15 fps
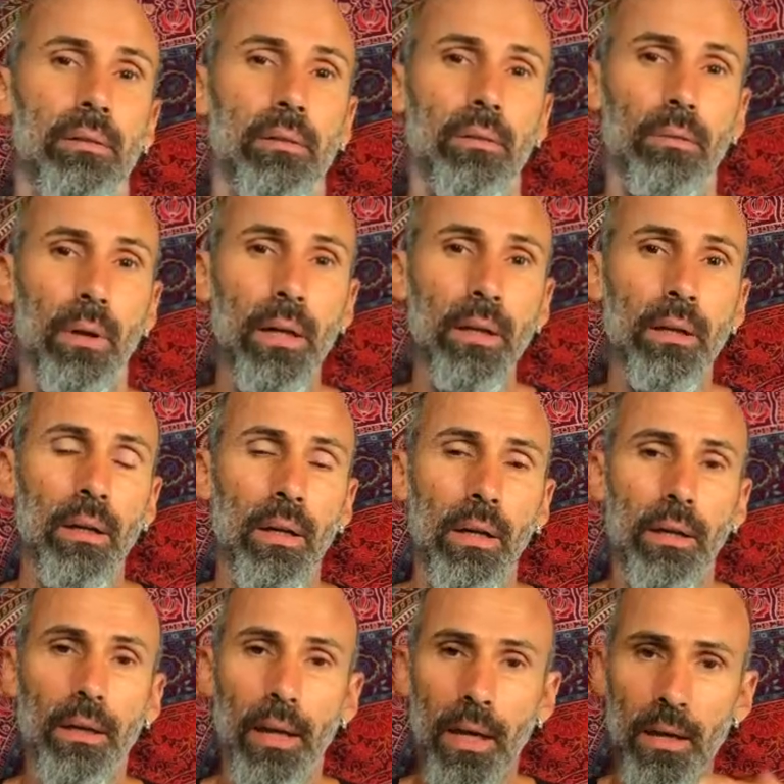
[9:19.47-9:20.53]
right?
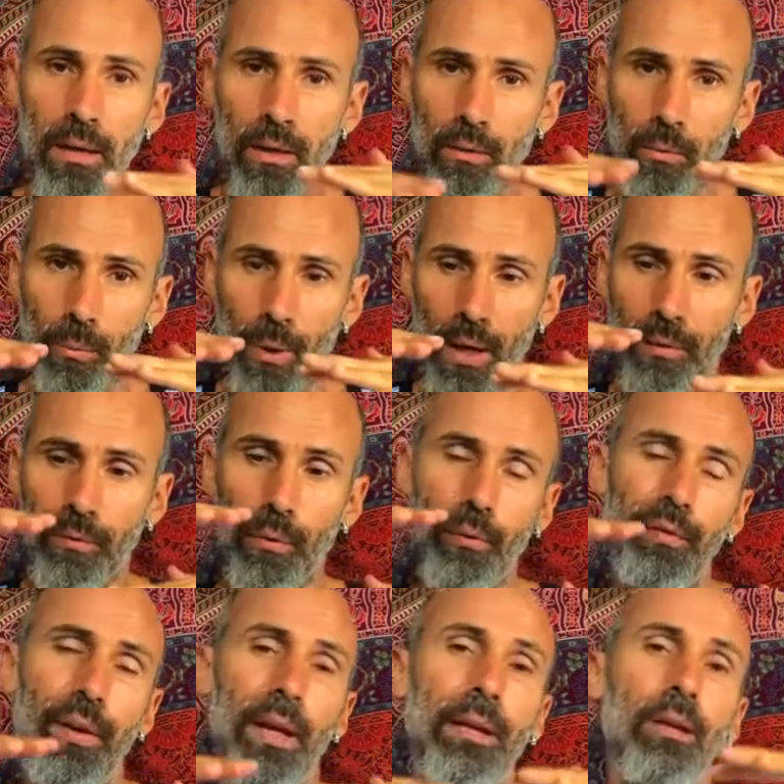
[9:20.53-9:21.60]
Then we have to
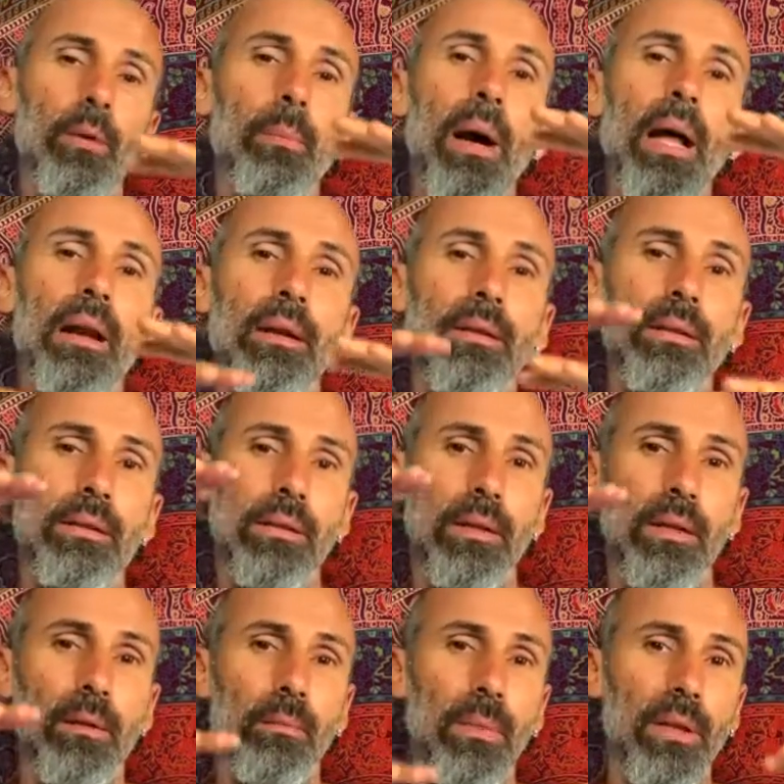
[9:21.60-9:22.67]
find the balance
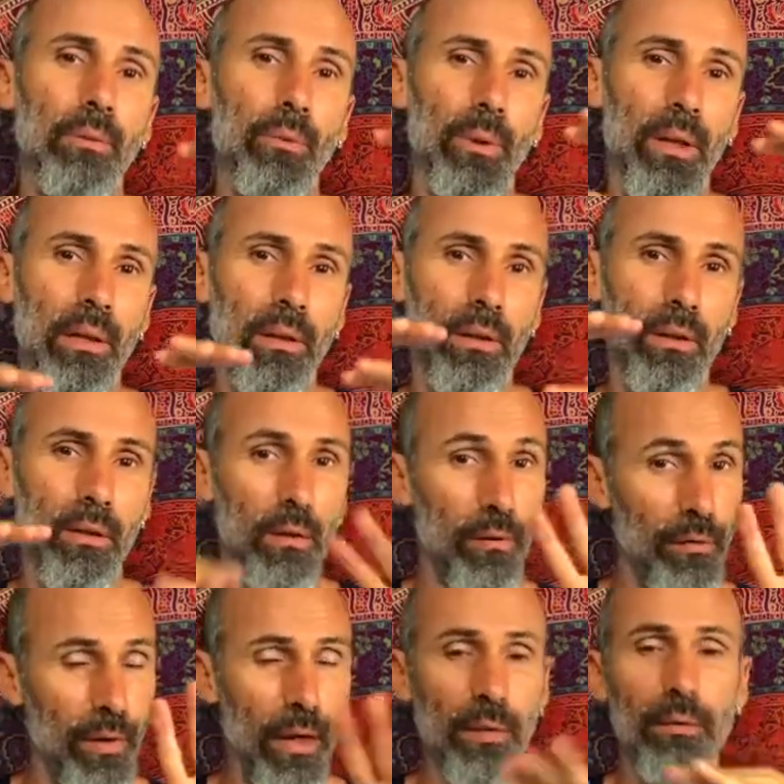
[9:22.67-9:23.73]
in between the
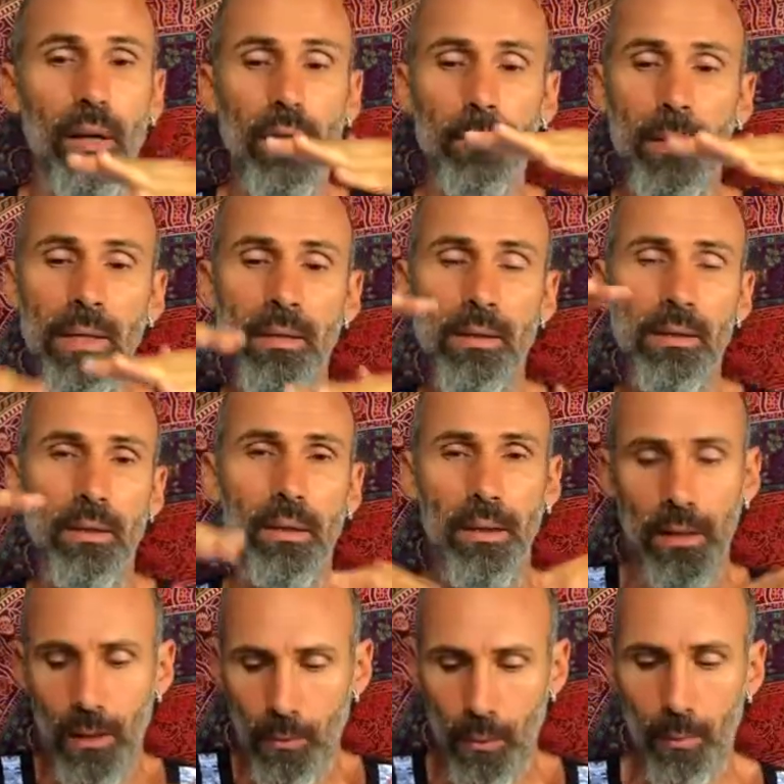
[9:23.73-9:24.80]
5 elements in
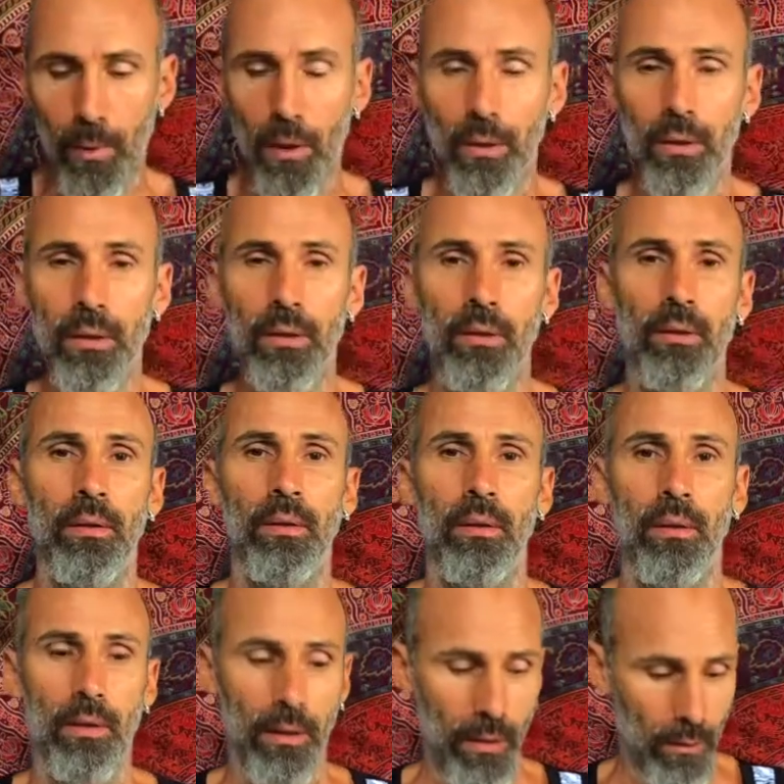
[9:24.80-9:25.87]
our body,
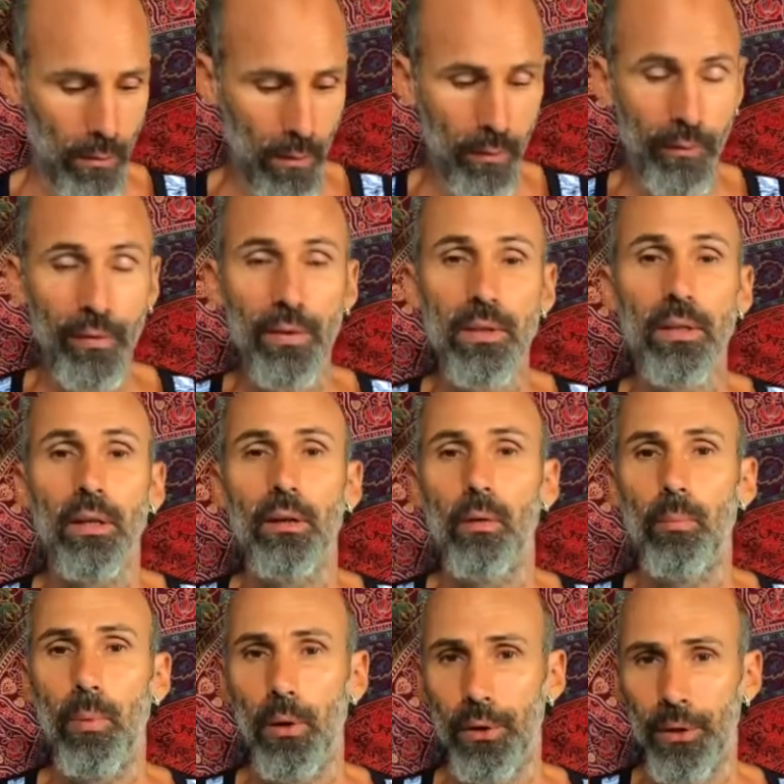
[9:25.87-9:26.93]
in our physical
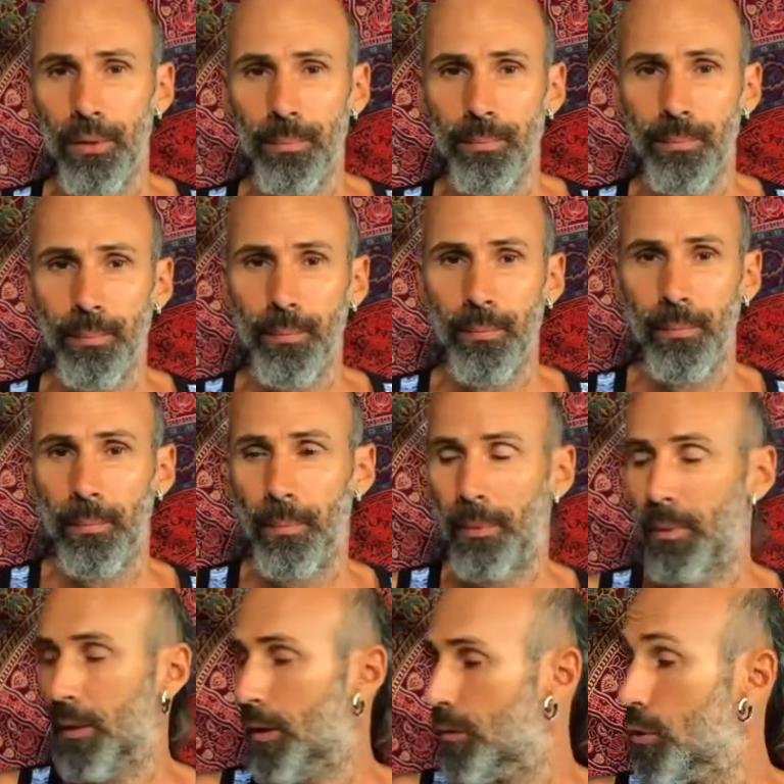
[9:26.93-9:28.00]
body.
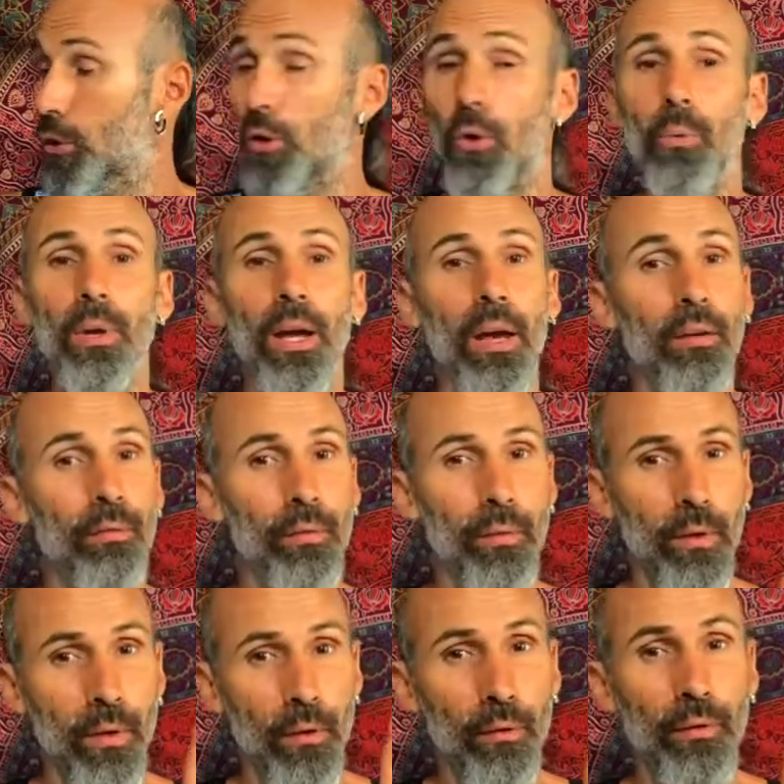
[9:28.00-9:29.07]
You know, we have
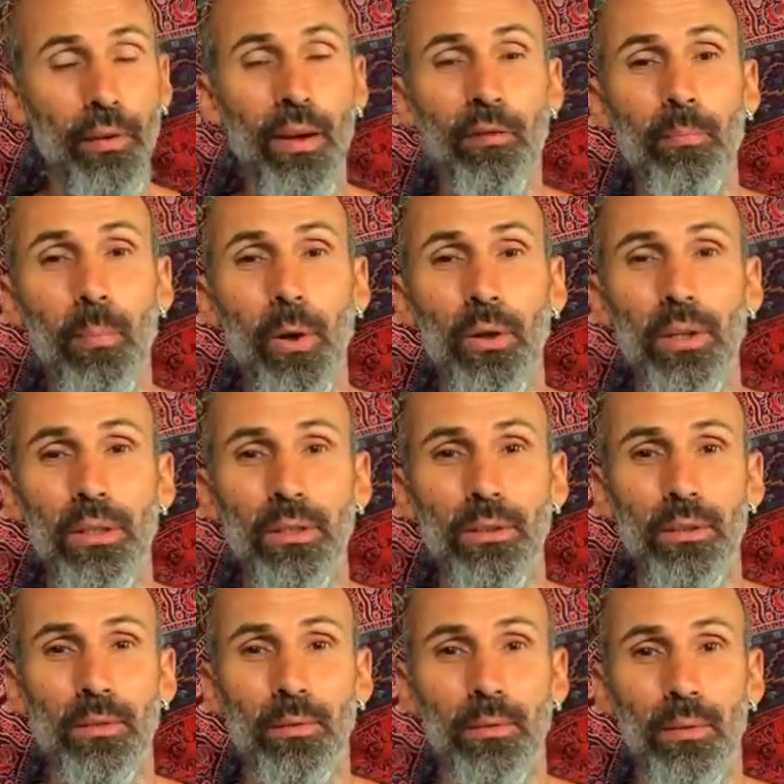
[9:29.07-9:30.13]
5 bodies,
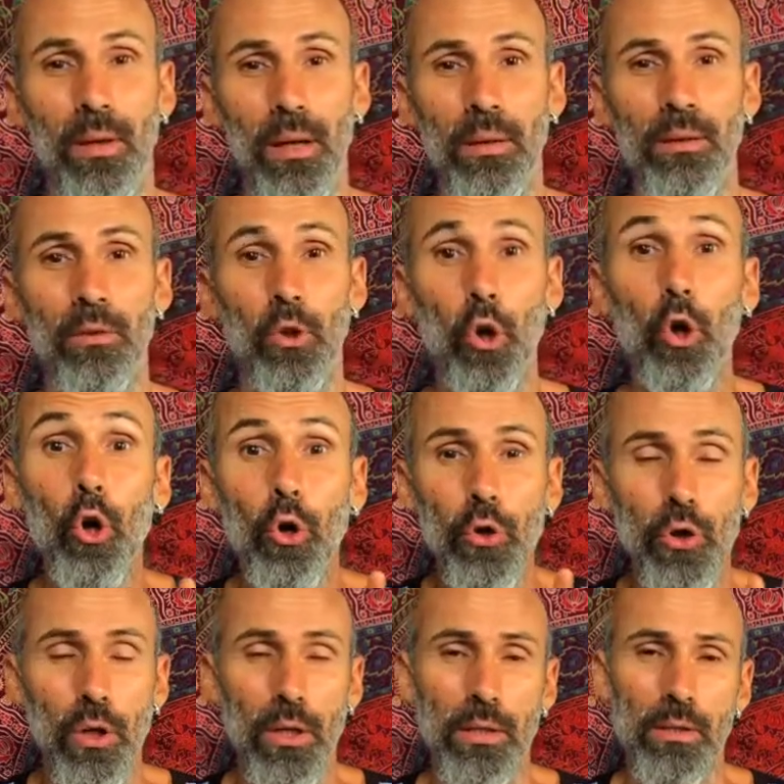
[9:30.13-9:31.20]
the
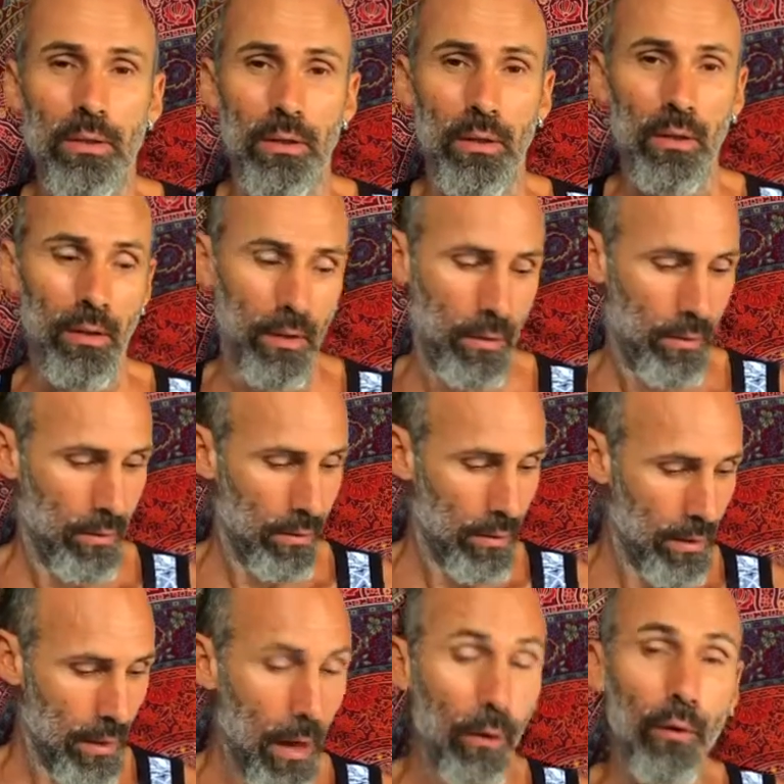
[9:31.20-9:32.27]
koshas,
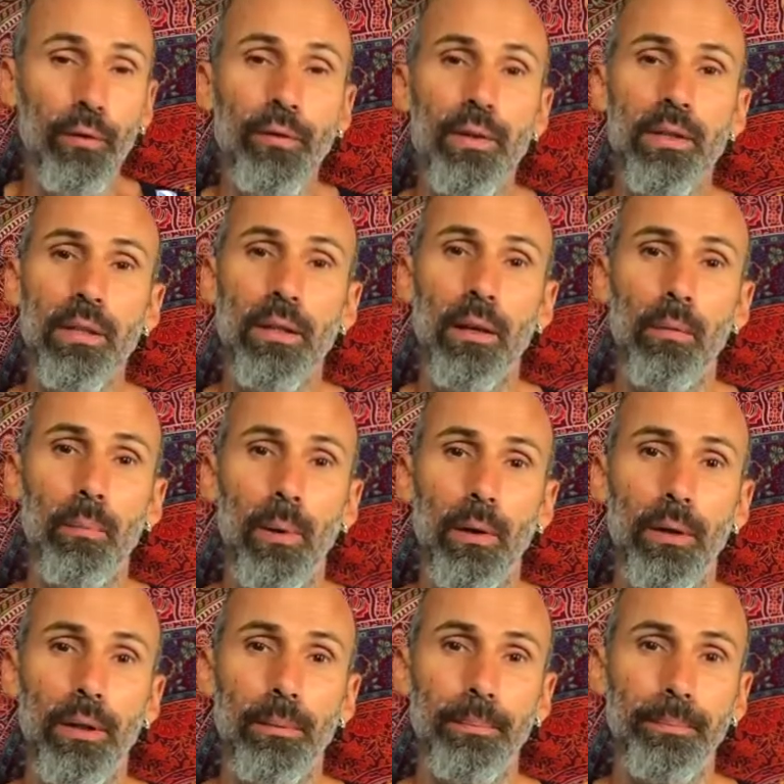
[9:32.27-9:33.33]
our physical body,